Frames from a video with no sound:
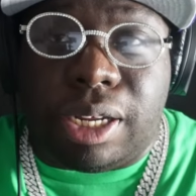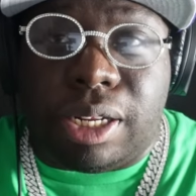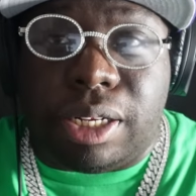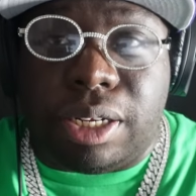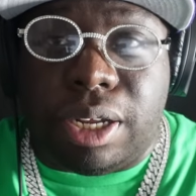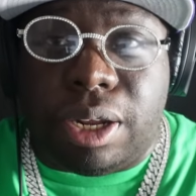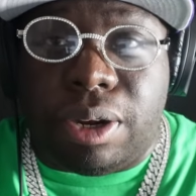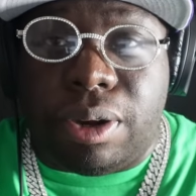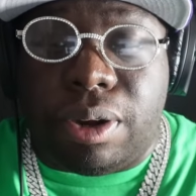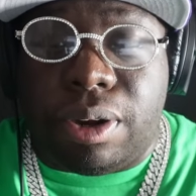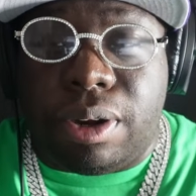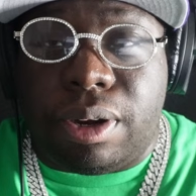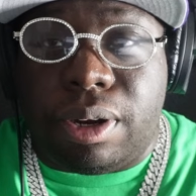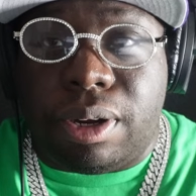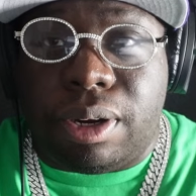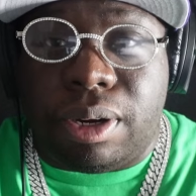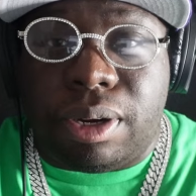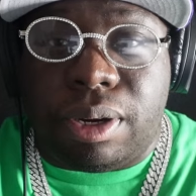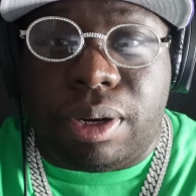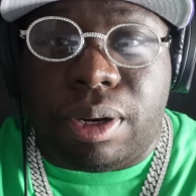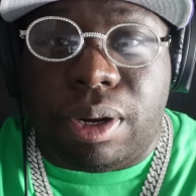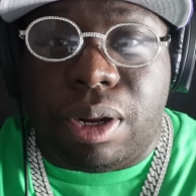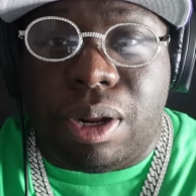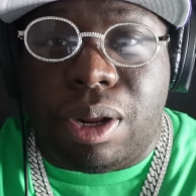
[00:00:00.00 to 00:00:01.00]
cleaner
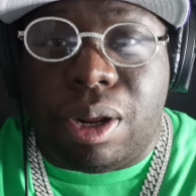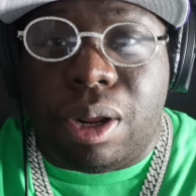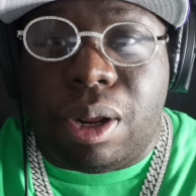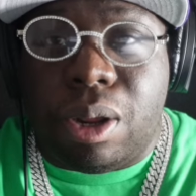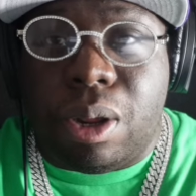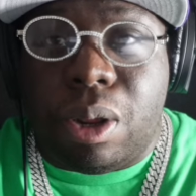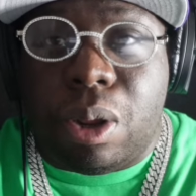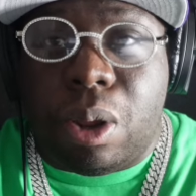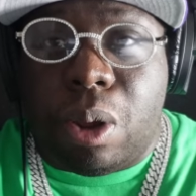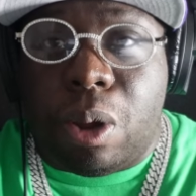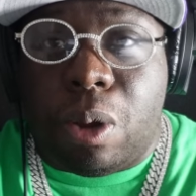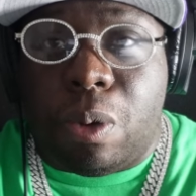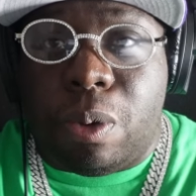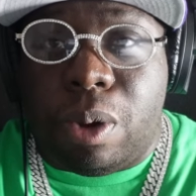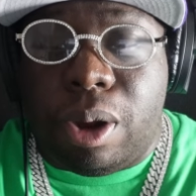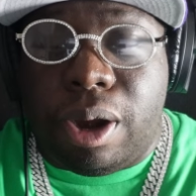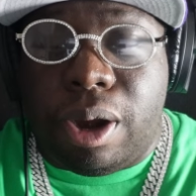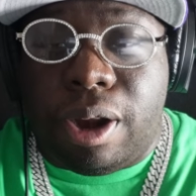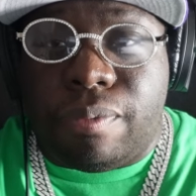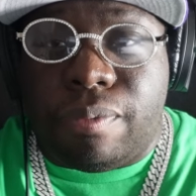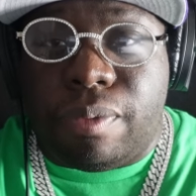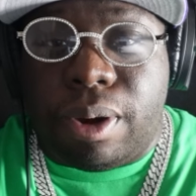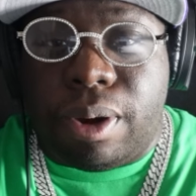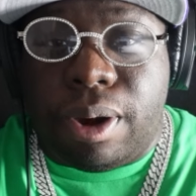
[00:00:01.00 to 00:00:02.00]
or
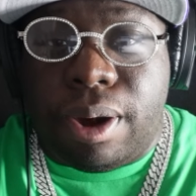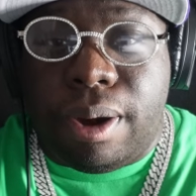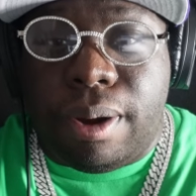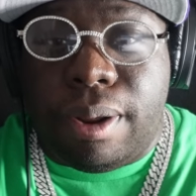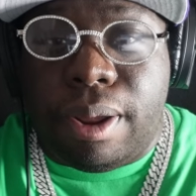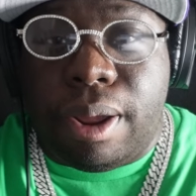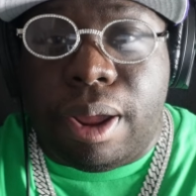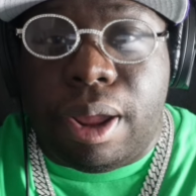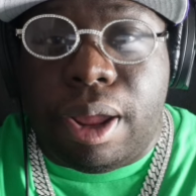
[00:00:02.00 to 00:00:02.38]
whatever.